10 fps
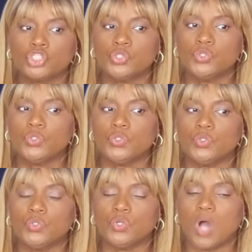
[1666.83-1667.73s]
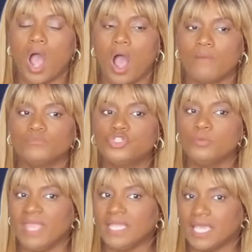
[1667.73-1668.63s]
to
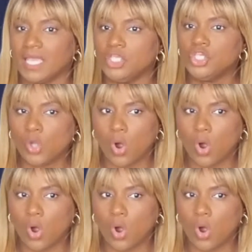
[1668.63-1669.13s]
make it